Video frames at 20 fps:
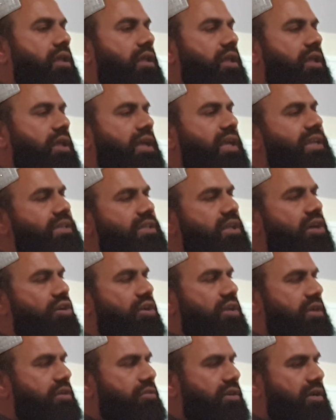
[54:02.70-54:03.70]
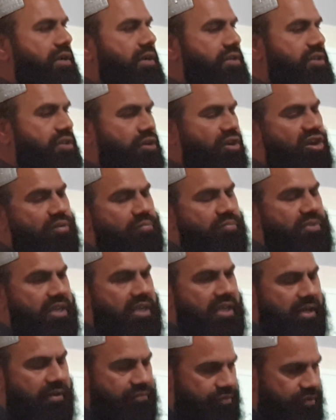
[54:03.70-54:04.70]
in the Holy Quran. How many
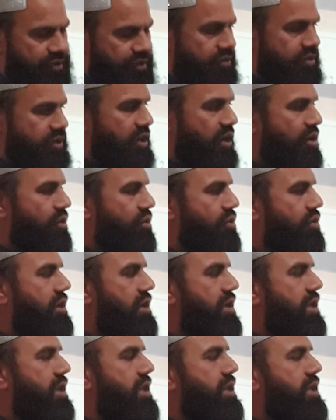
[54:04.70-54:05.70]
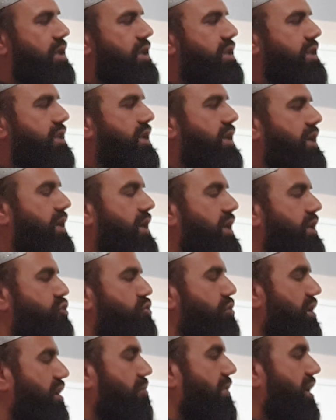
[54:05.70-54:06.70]
of you know
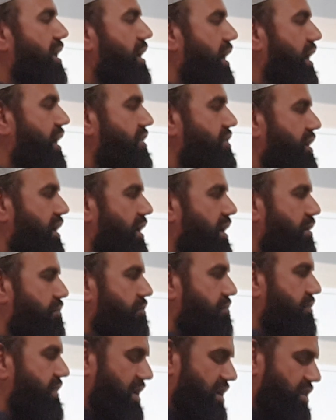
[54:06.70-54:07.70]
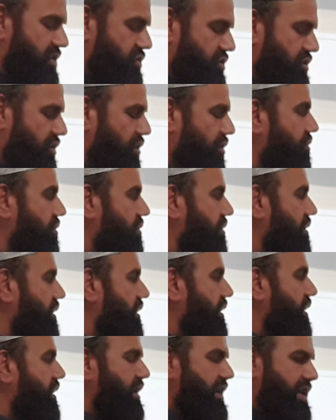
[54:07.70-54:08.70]
Sulaiman alayhi salam, his throne?
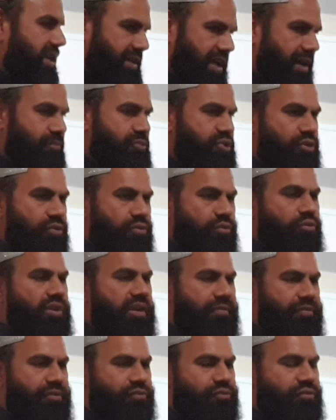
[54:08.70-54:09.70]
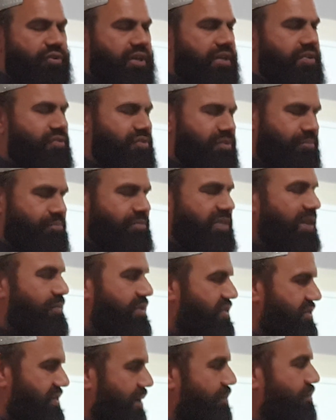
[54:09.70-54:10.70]
I'm sure all of you read maybe
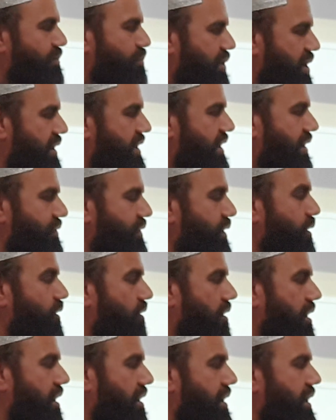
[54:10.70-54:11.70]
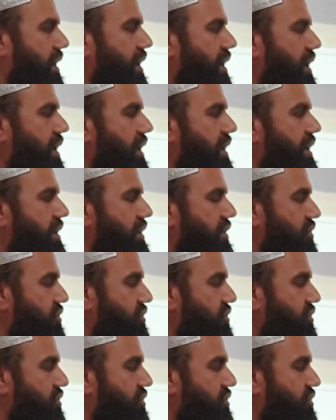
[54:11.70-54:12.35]
some part of the Quran. His